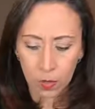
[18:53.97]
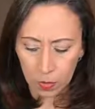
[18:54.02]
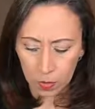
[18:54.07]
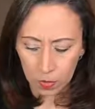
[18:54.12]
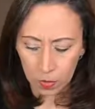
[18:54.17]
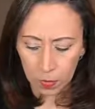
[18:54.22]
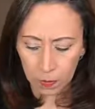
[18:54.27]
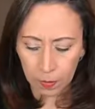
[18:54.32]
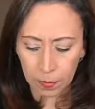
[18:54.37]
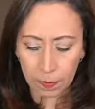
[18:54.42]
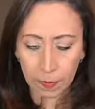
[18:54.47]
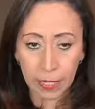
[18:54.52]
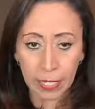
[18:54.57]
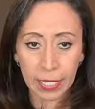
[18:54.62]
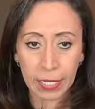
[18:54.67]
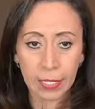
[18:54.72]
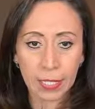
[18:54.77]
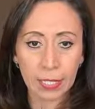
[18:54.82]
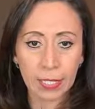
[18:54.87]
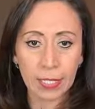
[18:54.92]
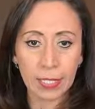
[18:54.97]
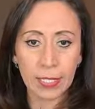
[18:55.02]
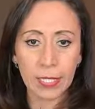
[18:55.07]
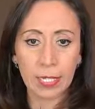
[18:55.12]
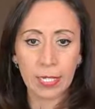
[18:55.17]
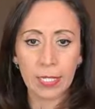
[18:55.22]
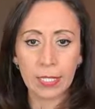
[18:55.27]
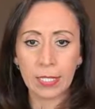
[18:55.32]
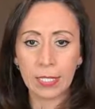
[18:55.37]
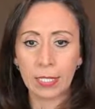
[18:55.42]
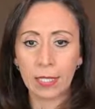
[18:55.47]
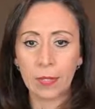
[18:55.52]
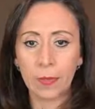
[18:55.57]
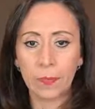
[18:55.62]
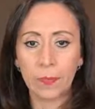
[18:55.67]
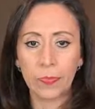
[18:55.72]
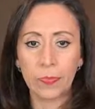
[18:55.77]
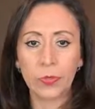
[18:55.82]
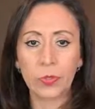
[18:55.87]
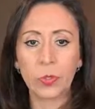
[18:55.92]
open parentheses,
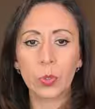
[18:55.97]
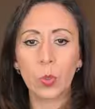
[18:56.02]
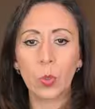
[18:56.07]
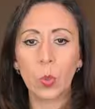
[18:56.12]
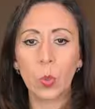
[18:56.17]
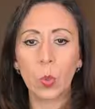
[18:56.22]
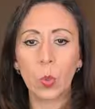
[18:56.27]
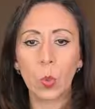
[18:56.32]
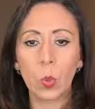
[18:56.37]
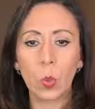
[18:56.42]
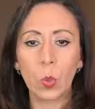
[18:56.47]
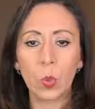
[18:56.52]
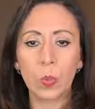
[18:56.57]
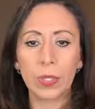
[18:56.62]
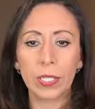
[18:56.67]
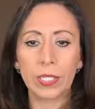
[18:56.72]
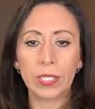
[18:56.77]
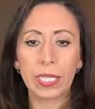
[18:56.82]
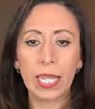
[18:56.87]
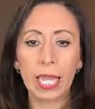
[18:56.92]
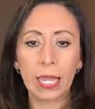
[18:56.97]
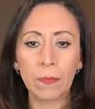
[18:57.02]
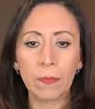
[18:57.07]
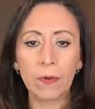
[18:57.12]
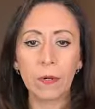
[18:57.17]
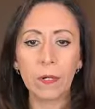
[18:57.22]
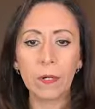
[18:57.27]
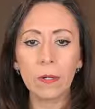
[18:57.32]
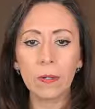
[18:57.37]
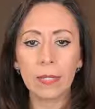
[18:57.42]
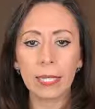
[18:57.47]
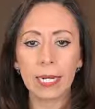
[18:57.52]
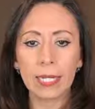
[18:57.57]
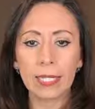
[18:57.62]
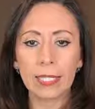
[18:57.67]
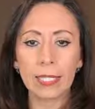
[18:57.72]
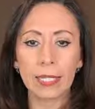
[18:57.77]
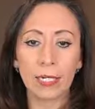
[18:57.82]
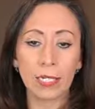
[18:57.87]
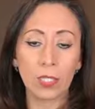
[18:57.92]
to the table that
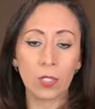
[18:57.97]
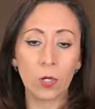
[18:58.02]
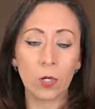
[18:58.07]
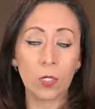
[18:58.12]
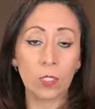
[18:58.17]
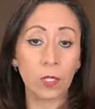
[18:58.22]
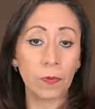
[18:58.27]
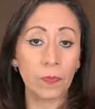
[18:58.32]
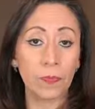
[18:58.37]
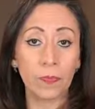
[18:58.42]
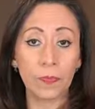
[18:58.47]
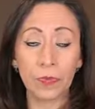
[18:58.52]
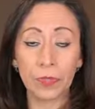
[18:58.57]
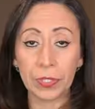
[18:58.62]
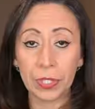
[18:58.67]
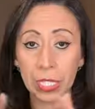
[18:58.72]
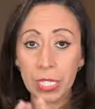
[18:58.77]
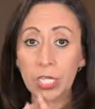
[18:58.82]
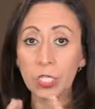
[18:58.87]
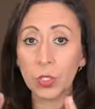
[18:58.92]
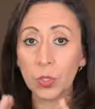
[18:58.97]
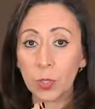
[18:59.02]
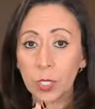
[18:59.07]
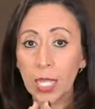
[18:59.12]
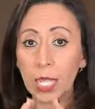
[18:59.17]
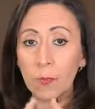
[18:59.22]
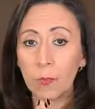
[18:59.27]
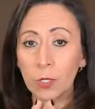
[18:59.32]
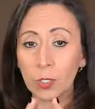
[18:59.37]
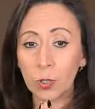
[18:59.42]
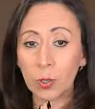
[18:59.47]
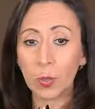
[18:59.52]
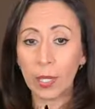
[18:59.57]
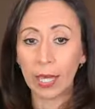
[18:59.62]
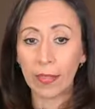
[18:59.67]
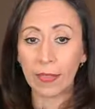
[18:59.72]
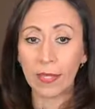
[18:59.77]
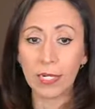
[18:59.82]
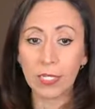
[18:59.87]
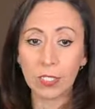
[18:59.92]
is the result of these two tables
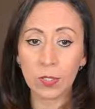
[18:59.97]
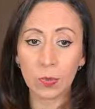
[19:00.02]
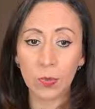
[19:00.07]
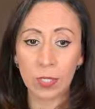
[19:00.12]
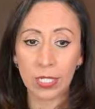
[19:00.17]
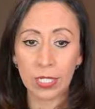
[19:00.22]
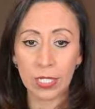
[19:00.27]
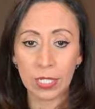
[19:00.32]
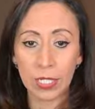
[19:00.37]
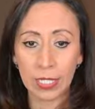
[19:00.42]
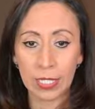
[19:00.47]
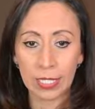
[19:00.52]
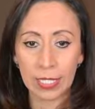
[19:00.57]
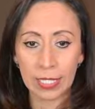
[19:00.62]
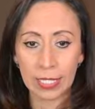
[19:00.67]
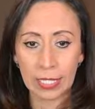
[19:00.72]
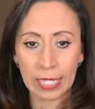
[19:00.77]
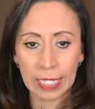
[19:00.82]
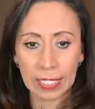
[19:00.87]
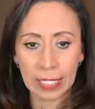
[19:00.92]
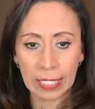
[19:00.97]
together, which is this